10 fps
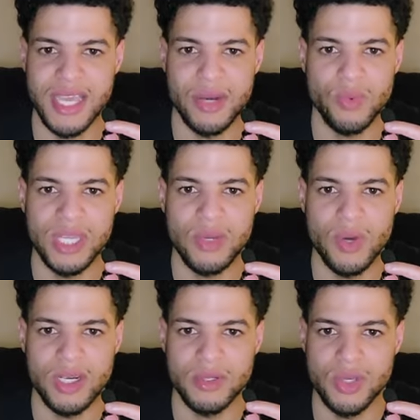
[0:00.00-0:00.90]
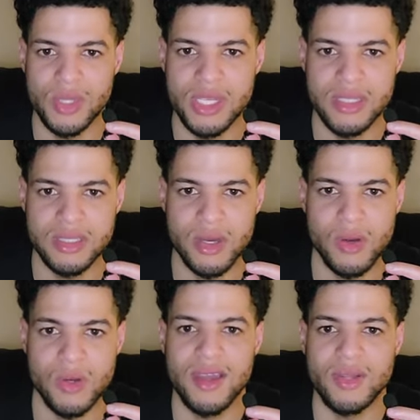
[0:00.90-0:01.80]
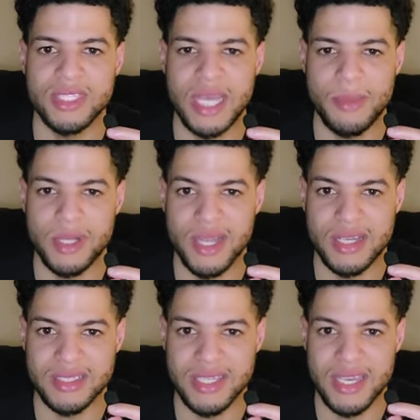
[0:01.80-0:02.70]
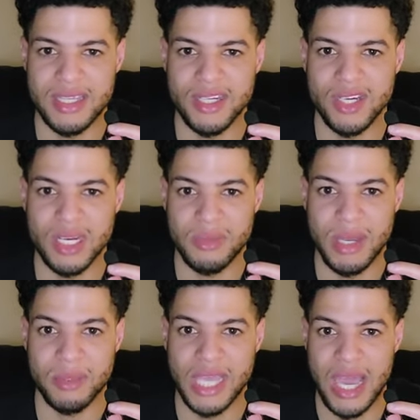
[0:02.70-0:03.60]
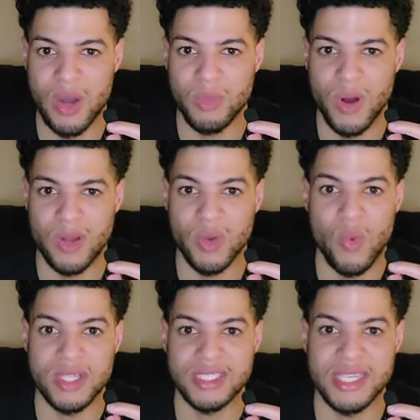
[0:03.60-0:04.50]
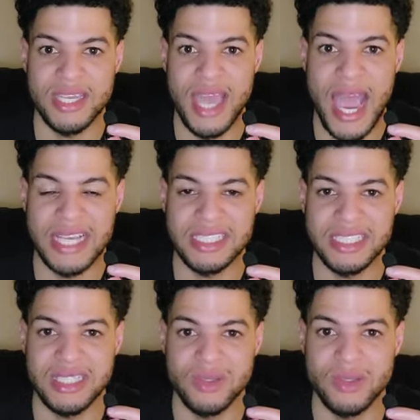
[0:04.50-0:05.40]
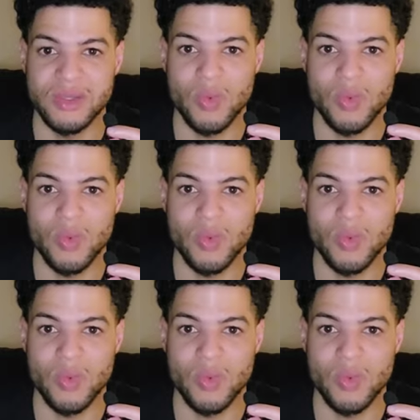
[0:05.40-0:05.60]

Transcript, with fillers: and really want to do this so the only type of clients that you're going to be able to help are the ones that actually